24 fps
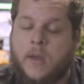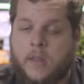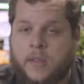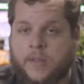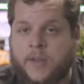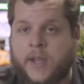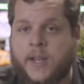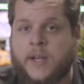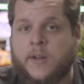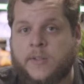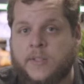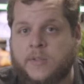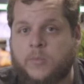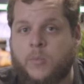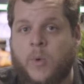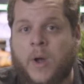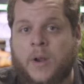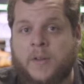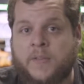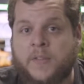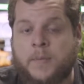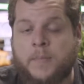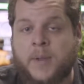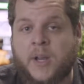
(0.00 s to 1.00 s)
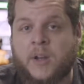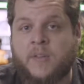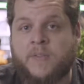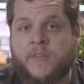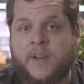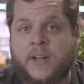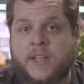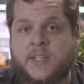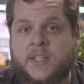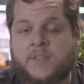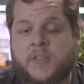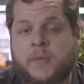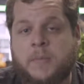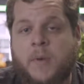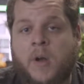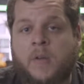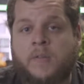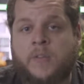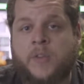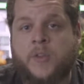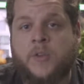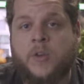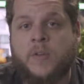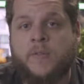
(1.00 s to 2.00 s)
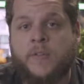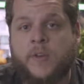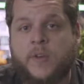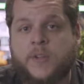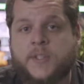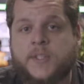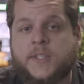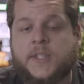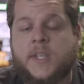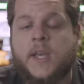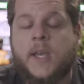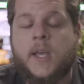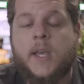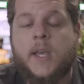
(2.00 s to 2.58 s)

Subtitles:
Thanos, one of the bigger villains of the Marvel Universe.